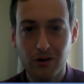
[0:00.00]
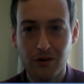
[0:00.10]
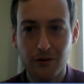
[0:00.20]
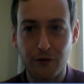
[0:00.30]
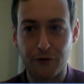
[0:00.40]

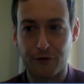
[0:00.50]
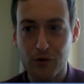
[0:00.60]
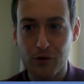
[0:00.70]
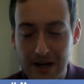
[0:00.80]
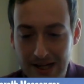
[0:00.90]
for
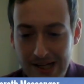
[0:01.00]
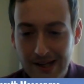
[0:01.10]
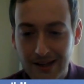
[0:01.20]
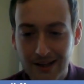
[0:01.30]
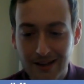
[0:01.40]
free,
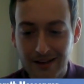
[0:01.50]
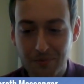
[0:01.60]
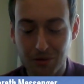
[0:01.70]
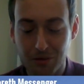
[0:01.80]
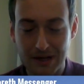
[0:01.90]

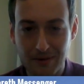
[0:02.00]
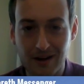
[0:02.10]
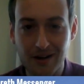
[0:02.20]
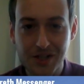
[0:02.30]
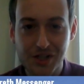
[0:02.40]
pretty
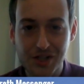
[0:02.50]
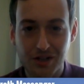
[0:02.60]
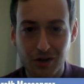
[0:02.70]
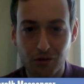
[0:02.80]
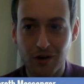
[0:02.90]
much,
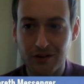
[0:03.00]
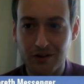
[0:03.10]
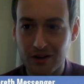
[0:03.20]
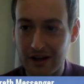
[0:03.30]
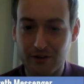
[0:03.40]
or on, like,
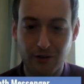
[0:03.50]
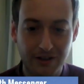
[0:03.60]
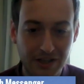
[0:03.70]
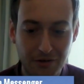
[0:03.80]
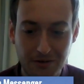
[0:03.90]
if you're in
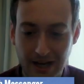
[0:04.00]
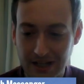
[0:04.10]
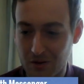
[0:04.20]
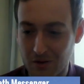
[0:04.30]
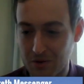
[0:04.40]
the UK, you can
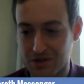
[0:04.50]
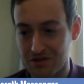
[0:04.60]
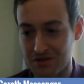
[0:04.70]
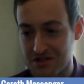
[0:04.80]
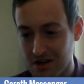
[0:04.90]
watch it on
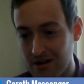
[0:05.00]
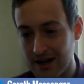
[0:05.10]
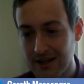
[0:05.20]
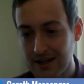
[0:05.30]
Sky,